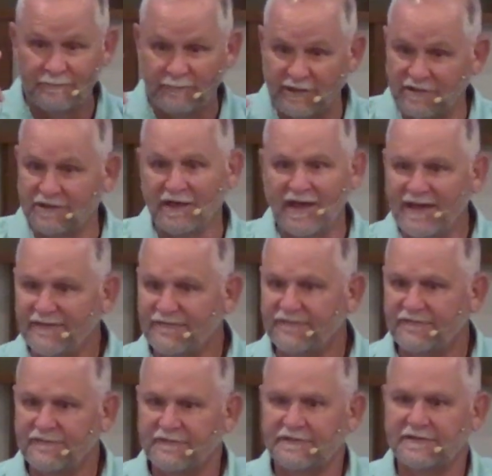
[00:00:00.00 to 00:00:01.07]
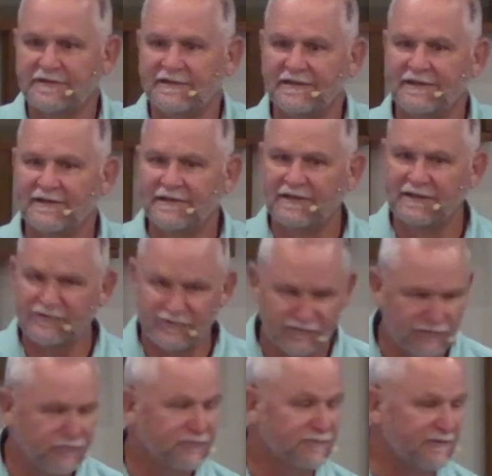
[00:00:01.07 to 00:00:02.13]
but life,
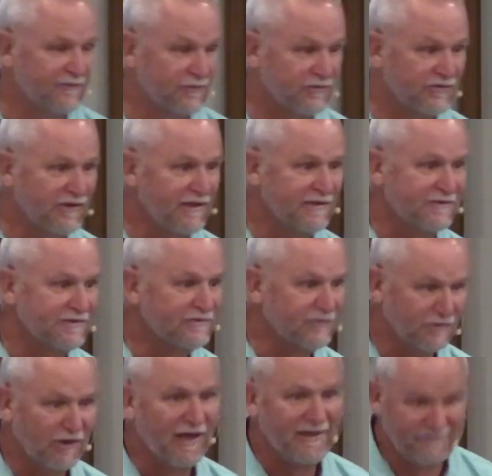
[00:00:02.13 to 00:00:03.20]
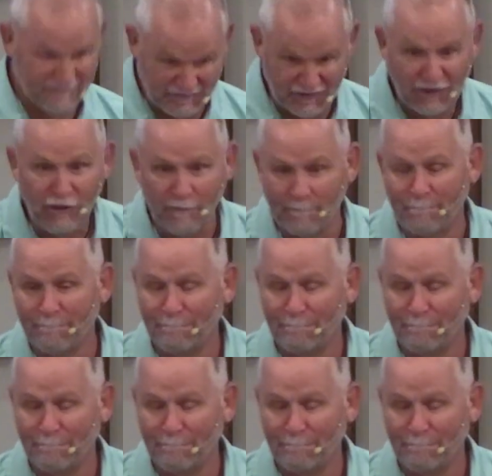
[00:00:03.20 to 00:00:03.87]
excuse me for saying this, life dumb.